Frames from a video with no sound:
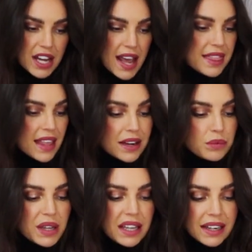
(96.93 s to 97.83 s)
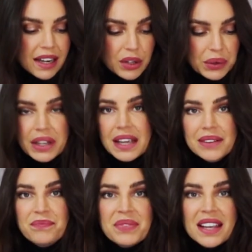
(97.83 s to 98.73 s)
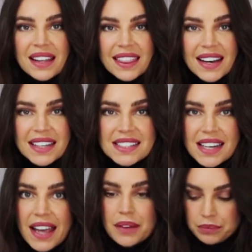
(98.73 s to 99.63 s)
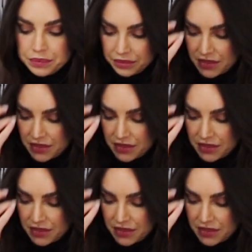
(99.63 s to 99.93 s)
and then we can get cooking the next day.